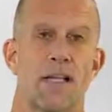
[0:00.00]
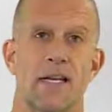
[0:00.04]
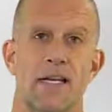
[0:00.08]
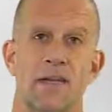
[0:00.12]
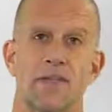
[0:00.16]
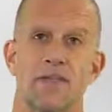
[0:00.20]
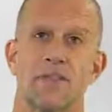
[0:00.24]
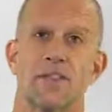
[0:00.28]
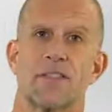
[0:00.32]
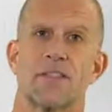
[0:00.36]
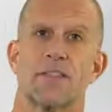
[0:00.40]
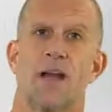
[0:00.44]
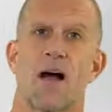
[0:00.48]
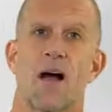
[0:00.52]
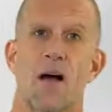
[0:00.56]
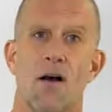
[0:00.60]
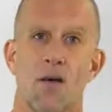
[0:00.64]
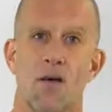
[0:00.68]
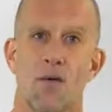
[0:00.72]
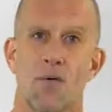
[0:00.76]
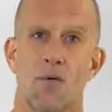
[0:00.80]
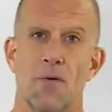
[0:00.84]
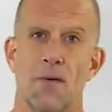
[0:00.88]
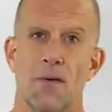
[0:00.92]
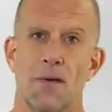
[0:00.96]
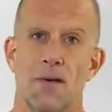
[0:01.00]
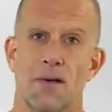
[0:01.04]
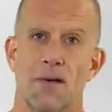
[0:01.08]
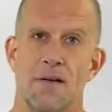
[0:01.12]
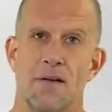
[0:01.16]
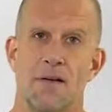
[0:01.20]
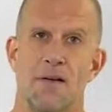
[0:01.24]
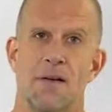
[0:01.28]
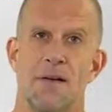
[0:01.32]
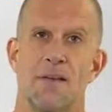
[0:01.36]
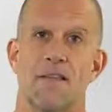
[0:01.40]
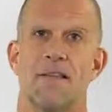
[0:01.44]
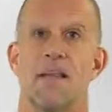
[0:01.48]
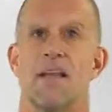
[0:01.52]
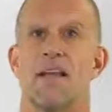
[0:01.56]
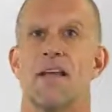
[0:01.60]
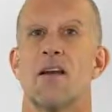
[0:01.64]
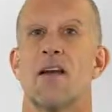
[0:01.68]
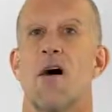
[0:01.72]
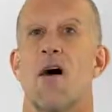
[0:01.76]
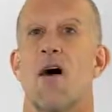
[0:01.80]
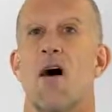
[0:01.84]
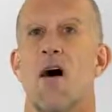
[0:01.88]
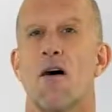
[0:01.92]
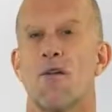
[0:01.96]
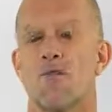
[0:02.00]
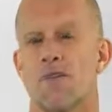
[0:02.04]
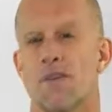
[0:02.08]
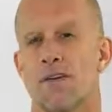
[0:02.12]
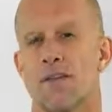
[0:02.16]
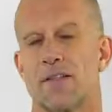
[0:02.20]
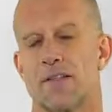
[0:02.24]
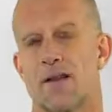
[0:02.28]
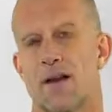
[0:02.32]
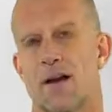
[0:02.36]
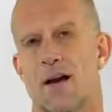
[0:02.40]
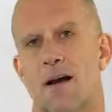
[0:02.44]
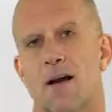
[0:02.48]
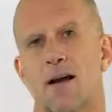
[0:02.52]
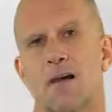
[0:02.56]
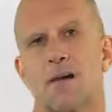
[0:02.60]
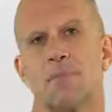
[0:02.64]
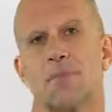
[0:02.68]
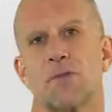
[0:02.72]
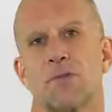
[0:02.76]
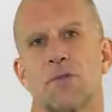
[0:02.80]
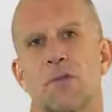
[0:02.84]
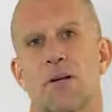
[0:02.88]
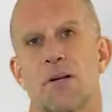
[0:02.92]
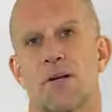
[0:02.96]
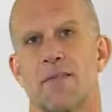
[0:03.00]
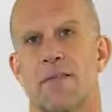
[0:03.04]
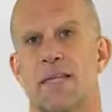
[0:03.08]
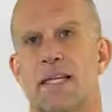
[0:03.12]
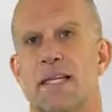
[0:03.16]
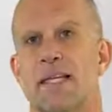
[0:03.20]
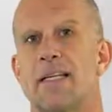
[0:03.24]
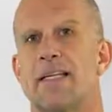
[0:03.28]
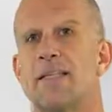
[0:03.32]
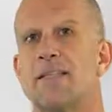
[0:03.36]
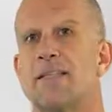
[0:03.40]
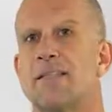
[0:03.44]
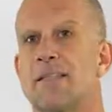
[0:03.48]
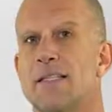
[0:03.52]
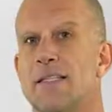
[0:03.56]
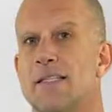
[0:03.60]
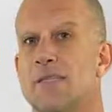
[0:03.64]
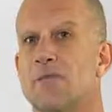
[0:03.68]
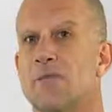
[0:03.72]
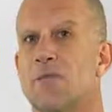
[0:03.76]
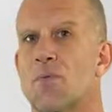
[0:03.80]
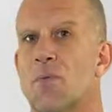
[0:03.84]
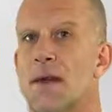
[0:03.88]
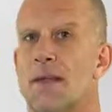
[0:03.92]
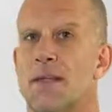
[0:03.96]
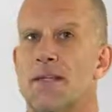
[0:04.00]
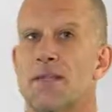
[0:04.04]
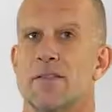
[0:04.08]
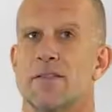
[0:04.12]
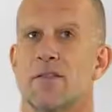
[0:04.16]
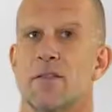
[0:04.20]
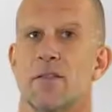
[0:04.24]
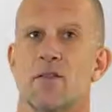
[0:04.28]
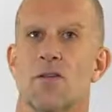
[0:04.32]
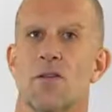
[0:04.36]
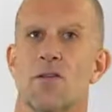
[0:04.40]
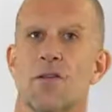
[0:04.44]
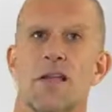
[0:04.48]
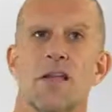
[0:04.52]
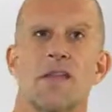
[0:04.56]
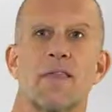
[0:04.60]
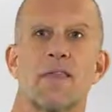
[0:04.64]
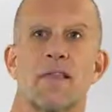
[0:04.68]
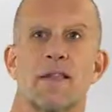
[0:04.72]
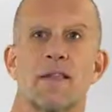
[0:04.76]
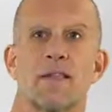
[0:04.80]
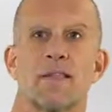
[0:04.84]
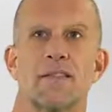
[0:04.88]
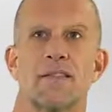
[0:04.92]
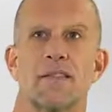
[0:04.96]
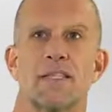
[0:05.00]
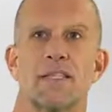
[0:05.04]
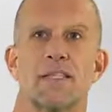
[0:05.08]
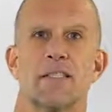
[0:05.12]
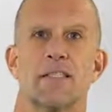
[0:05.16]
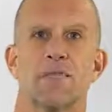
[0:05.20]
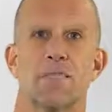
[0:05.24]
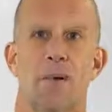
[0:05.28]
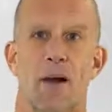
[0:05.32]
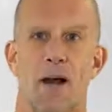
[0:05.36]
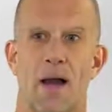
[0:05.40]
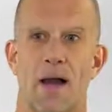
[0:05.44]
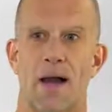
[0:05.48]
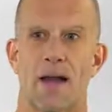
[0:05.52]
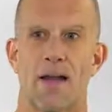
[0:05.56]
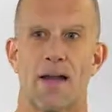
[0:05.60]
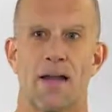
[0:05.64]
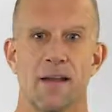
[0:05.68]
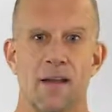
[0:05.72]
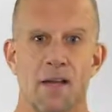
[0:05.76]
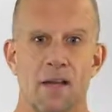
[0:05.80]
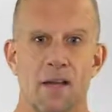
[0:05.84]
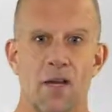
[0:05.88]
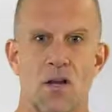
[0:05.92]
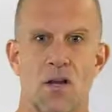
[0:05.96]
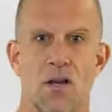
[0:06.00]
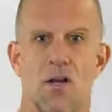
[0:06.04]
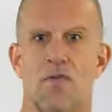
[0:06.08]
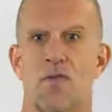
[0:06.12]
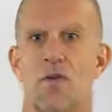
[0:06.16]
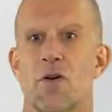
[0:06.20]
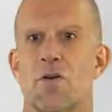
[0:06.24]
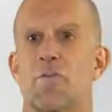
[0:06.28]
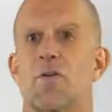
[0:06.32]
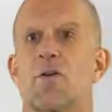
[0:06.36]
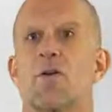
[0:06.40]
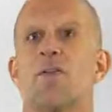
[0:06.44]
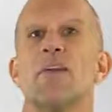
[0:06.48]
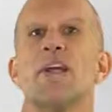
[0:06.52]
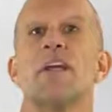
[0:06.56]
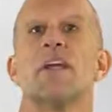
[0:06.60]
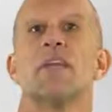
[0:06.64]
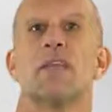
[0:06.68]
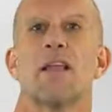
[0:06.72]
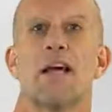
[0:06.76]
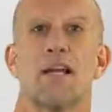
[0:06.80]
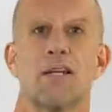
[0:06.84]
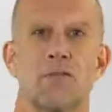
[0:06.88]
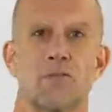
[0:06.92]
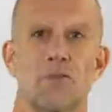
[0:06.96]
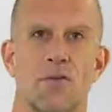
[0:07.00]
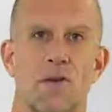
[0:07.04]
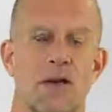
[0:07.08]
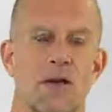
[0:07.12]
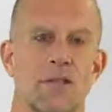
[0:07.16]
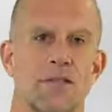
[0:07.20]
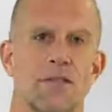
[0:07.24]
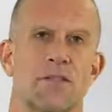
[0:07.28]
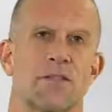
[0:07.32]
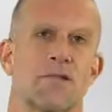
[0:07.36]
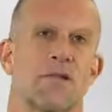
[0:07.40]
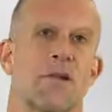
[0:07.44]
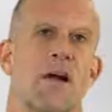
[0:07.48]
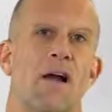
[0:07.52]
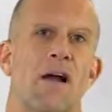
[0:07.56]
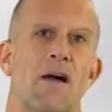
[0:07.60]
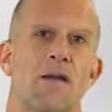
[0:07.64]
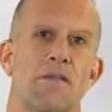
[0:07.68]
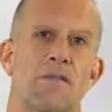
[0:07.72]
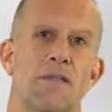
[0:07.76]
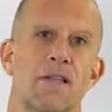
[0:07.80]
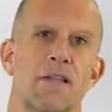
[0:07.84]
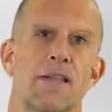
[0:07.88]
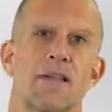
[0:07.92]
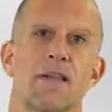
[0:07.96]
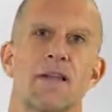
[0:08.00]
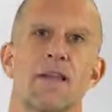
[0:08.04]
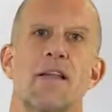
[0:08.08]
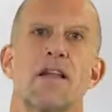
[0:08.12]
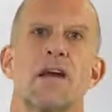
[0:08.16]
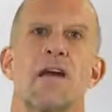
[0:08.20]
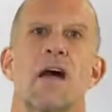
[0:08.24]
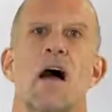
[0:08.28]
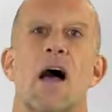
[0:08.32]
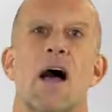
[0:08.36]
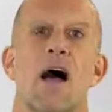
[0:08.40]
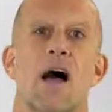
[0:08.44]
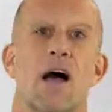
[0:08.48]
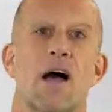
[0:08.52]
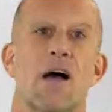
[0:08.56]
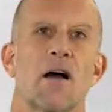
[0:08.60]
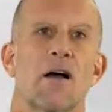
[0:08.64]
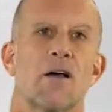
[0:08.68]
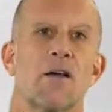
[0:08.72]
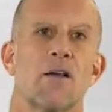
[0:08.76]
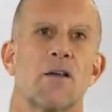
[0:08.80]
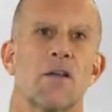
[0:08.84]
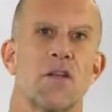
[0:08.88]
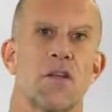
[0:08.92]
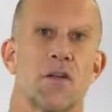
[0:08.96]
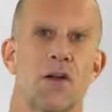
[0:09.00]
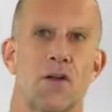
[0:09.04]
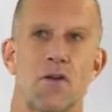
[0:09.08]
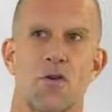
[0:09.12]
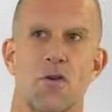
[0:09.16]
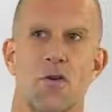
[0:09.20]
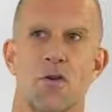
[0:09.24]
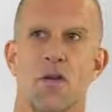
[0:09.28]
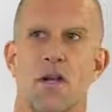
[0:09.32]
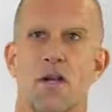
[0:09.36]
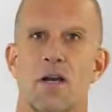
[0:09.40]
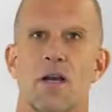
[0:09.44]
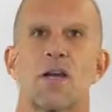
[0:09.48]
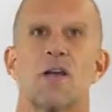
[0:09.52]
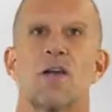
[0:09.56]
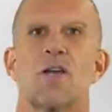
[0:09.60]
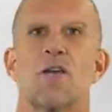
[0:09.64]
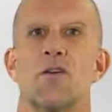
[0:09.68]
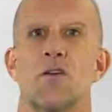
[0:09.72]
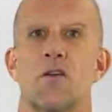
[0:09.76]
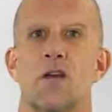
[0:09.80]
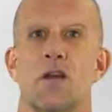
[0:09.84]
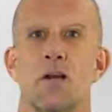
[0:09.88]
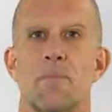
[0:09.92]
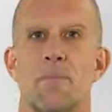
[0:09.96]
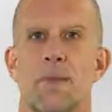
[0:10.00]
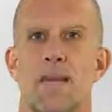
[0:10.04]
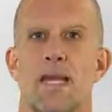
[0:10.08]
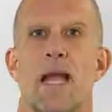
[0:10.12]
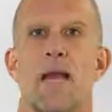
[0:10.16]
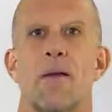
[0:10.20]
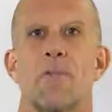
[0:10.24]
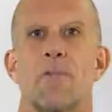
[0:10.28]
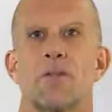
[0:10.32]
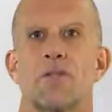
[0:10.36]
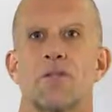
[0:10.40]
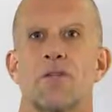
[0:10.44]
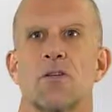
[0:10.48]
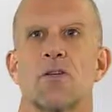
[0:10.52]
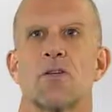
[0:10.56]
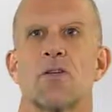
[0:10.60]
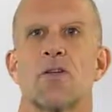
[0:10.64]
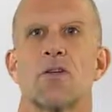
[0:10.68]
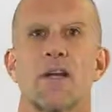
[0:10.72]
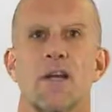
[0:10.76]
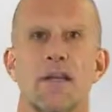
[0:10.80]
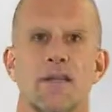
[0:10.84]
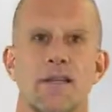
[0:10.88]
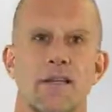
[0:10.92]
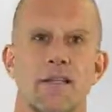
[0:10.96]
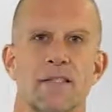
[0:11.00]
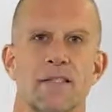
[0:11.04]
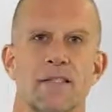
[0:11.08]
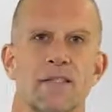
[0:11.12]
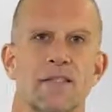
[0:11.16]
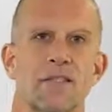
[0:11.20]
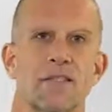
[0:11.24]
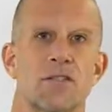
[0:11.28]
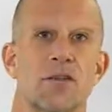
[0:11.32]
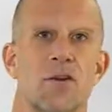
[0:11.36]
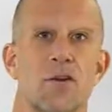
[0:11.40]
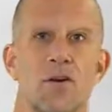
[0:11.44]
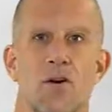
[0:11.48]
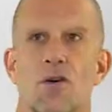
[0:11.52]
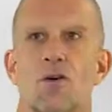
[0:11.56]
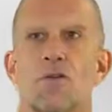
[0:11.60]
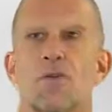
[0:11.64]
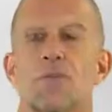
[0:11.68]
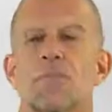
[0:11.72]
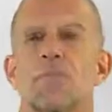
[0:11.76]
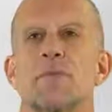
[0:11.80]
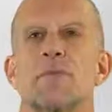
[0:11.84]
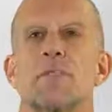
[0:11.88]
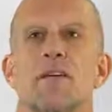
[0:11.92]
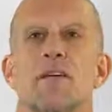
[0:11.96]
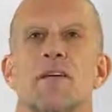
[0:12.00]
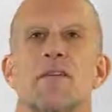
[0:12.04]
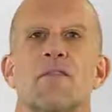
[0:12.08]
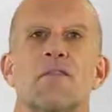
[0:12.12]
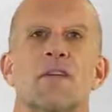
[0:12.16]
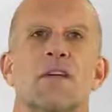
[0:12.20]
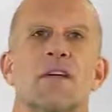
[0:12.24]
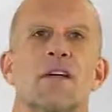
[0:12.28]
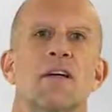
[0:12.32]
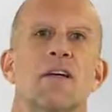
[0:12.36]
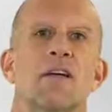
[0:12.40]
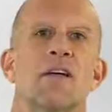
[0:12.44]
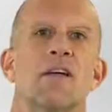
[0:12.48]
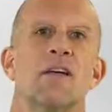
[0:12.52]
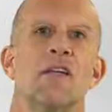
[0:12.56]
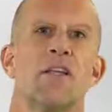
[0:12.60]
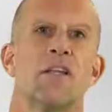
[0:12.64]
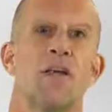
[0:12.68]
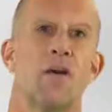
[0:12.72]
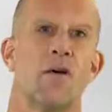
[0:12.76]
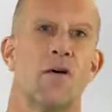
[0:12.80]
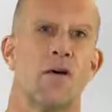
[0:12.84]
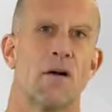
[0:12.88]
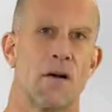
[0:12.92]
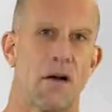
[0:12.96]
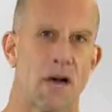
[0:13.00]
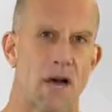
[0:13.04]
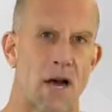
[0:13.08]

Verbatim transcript: And if so, then oftentimes one of the easiest ways to look at this is by if you're moving electrons around, then uh, you know you're gonna you're gonna be able to look at this in terms of you know.